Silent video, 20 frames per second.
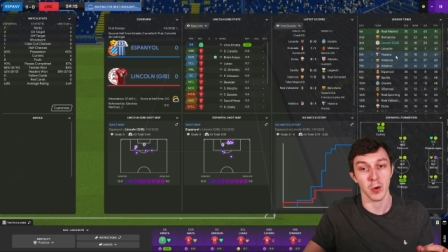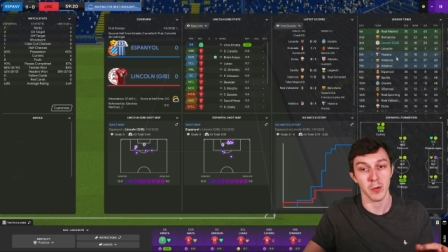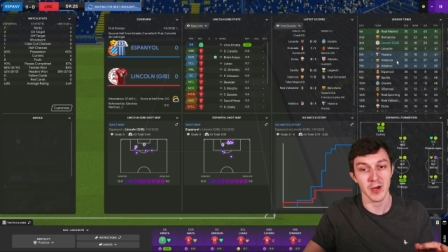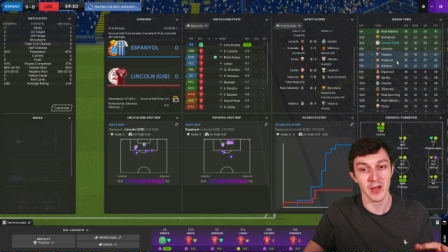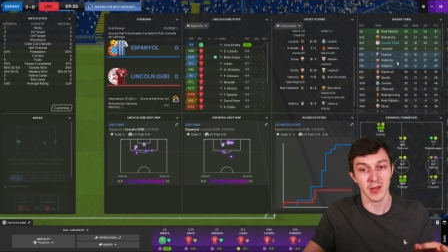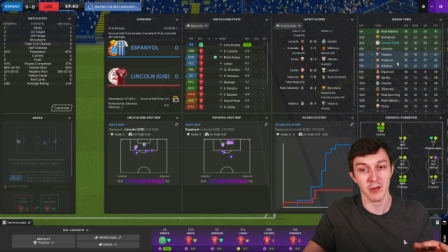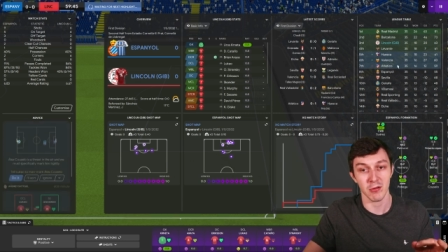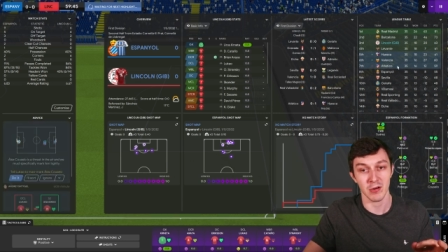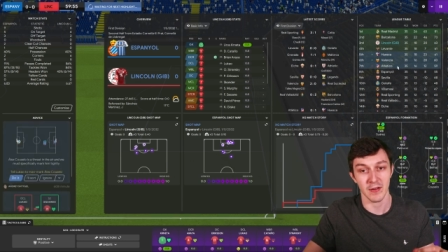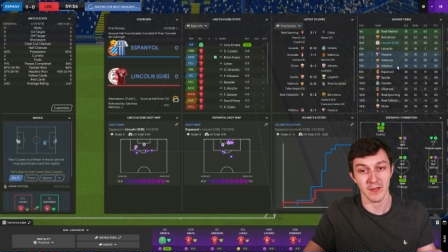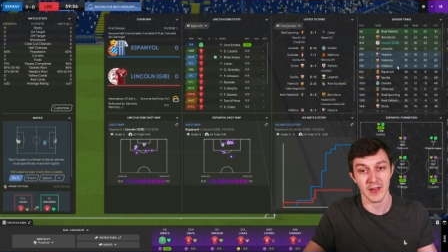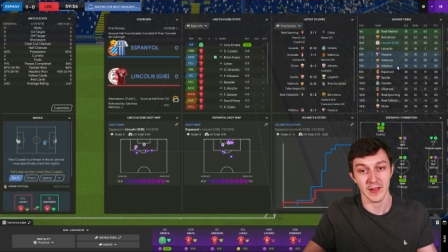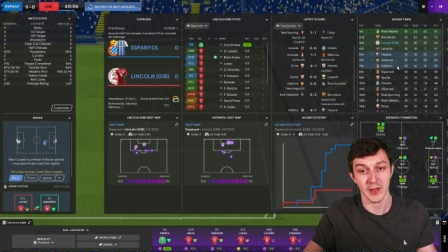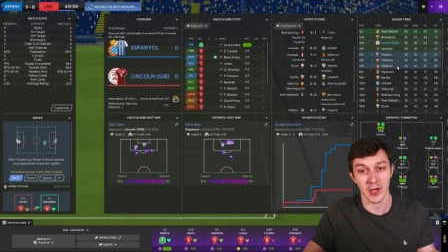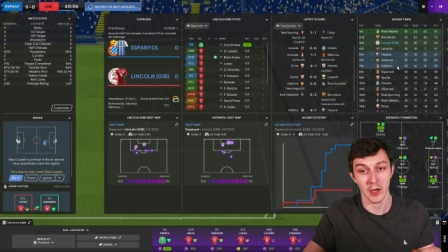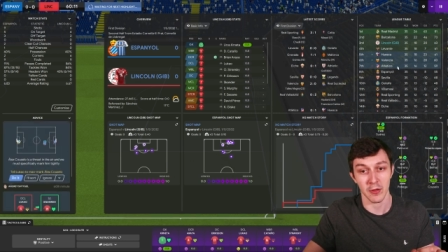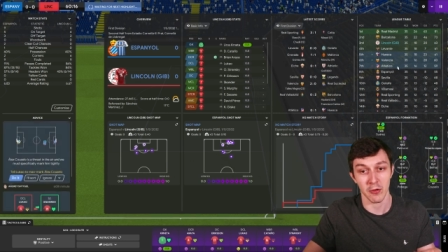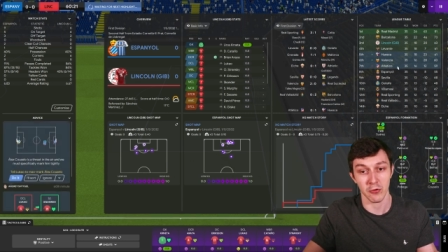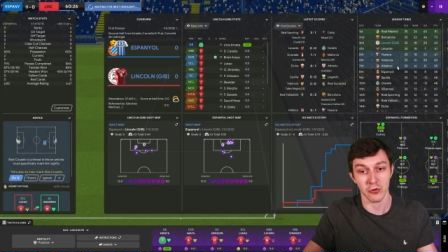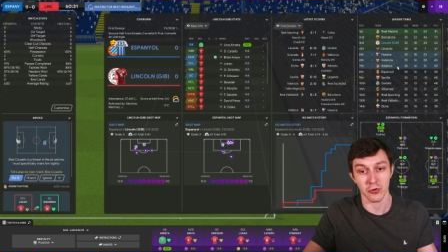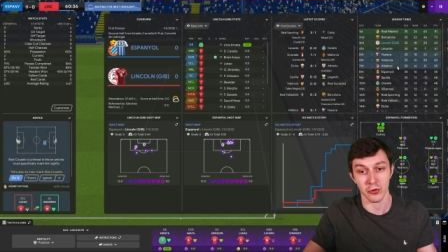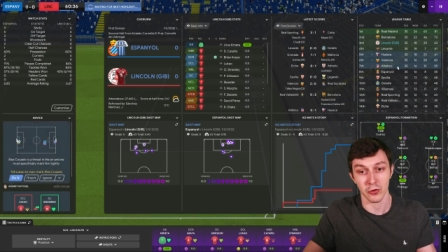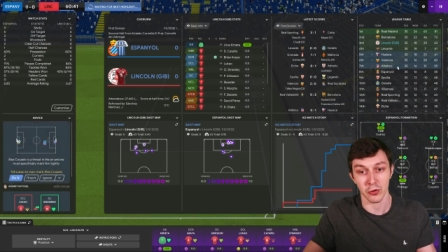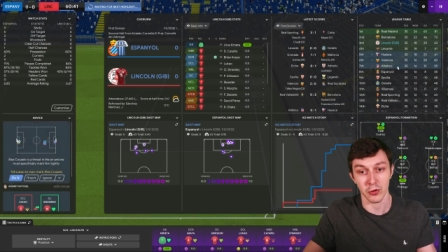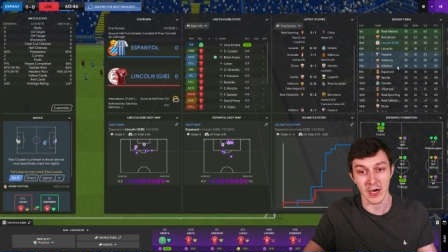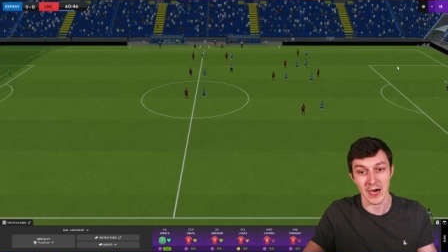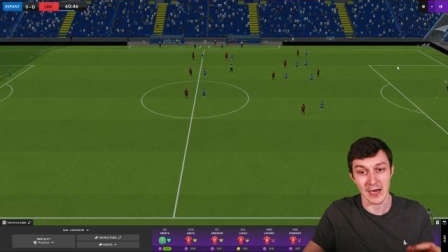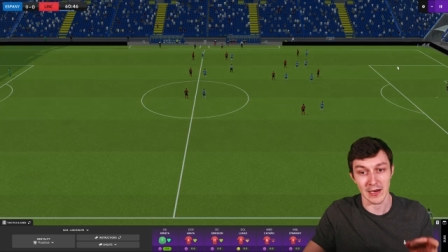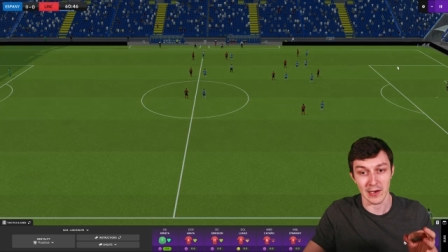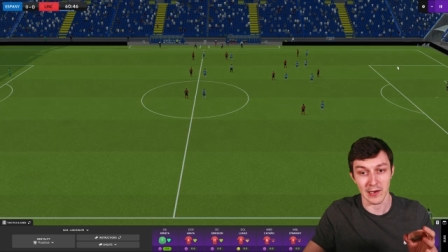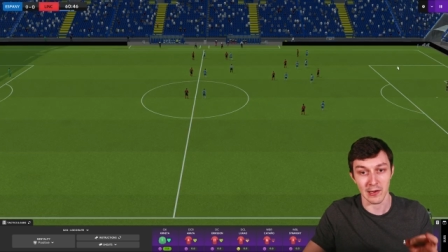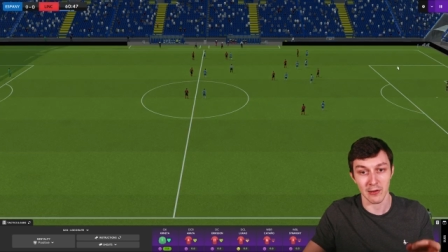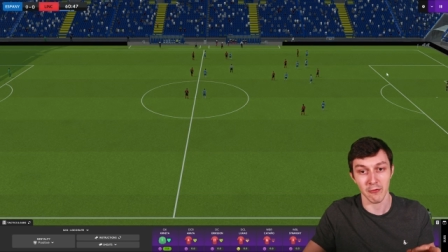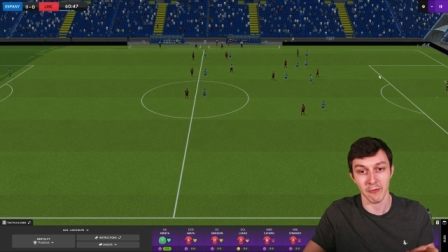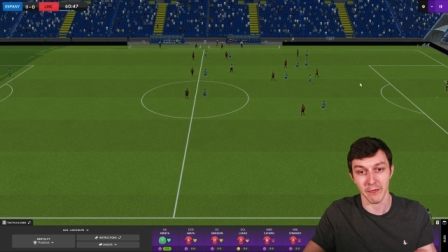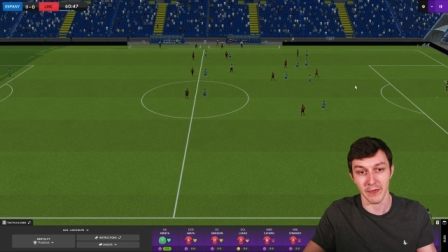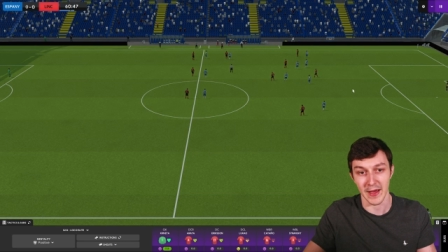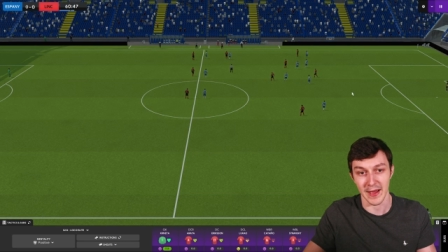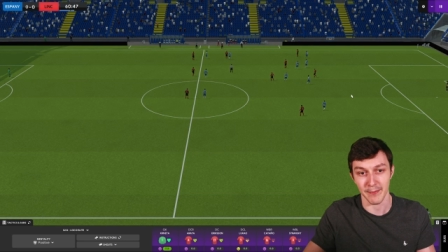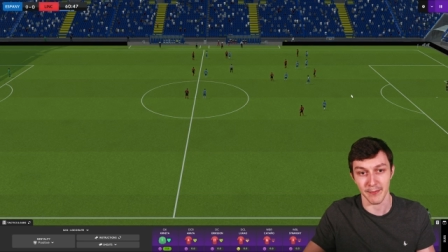Huesca and Atletico to draw. I'd
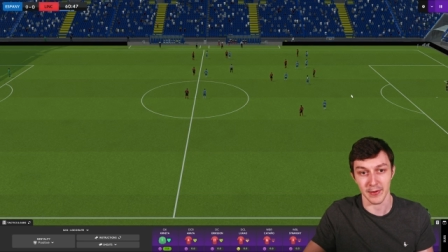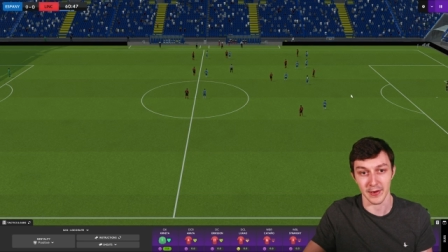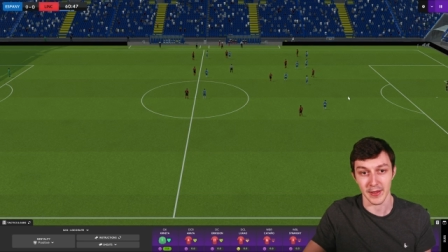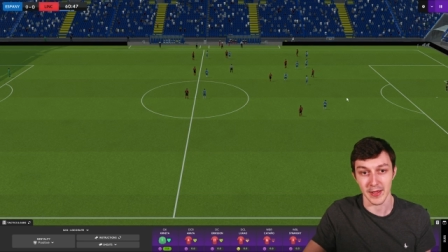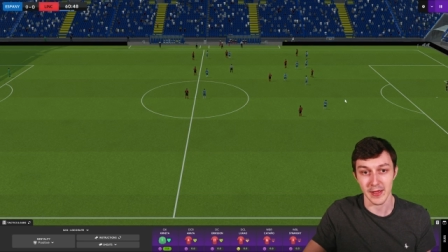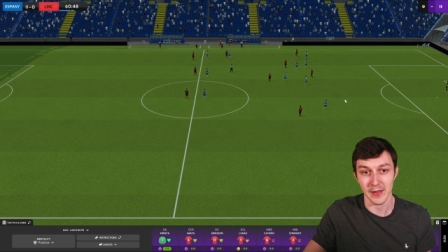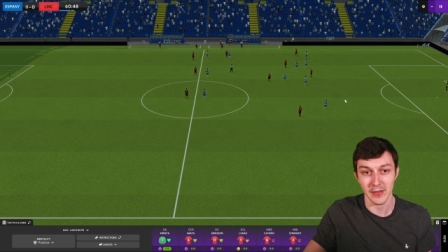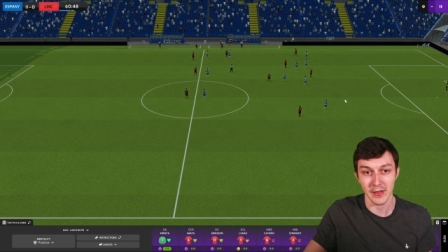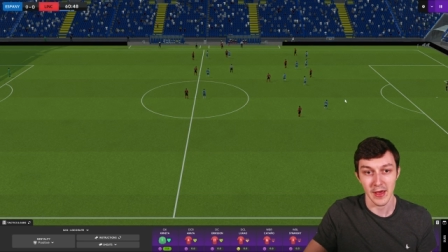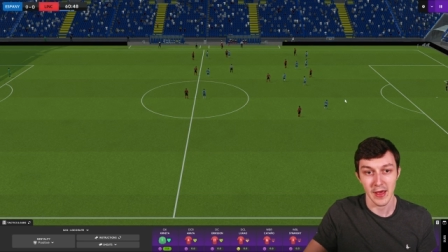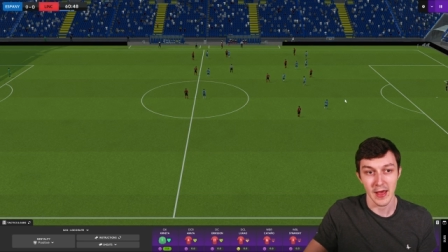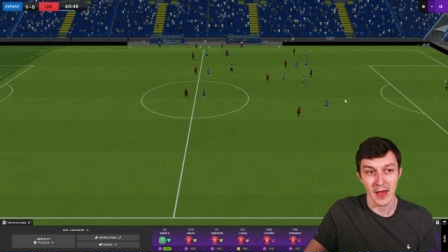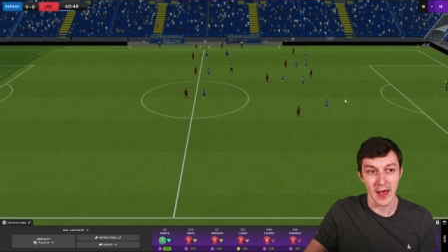love that, please.